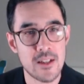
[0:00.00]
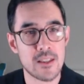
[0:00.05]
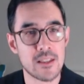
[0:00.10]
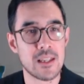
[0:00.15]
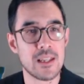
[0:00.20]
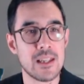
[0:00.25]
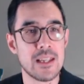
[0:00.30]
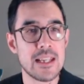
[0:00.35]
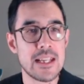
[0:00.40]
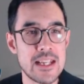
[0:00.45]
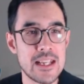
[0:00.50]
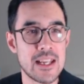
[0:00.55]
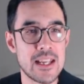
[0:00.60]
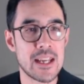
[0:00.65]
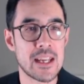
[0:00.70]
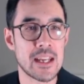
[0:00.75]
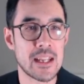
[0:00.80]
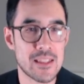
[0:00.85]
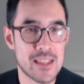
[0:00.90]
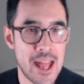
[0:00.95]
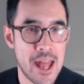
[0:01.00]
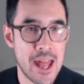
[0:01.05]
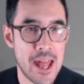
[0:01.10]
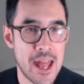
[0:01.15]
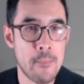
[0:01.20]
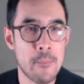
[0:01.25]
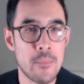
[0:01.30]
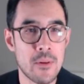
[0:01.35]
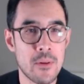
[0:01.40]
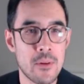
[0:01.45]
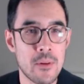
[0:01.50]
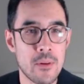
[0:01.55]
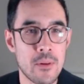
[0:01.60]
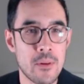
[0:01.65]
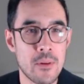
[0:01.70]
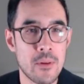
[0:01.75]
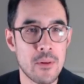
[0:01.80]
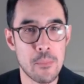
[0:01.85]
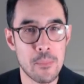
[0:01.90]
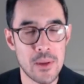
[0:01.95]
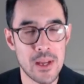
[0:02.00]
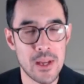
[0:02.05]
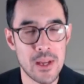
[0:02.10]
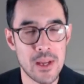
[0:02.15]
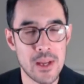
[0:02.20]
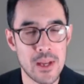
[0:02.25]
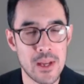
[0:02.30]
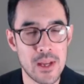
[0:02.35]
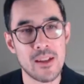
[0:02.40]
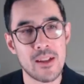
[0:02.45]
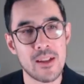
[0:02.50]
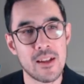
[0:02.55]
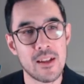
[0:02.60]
the leaning Dem, G O P,